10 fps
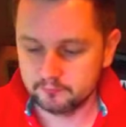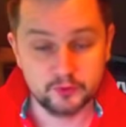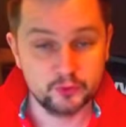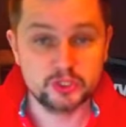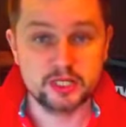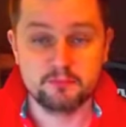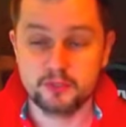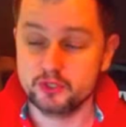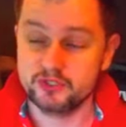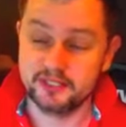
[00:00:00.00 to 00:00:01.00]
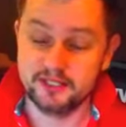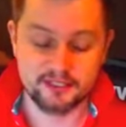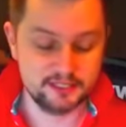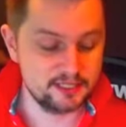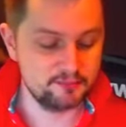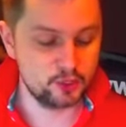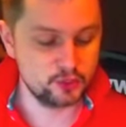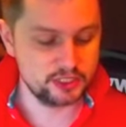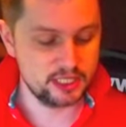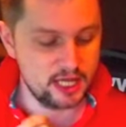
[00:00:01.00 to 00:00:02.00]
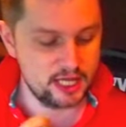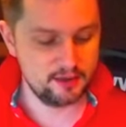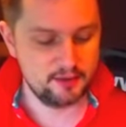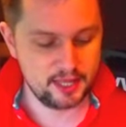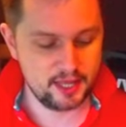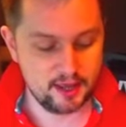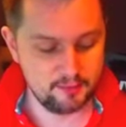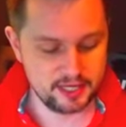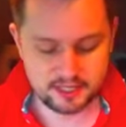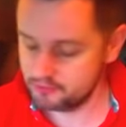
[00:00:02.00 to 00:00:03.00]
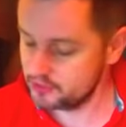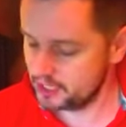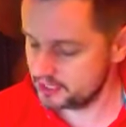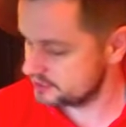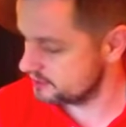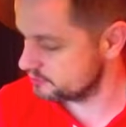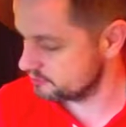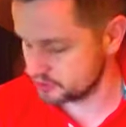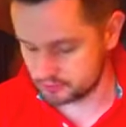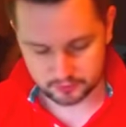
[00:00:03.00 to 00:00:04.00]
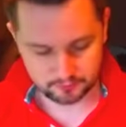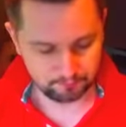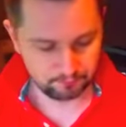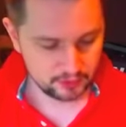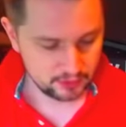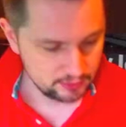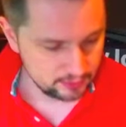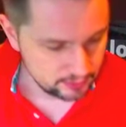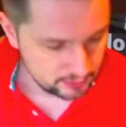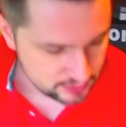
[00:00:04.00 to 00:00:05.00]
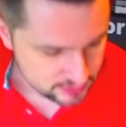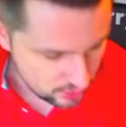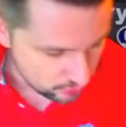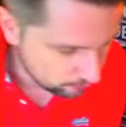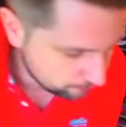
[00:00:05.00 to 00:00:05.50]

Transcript: Who said because he did it because I made him realise that it was possible. So,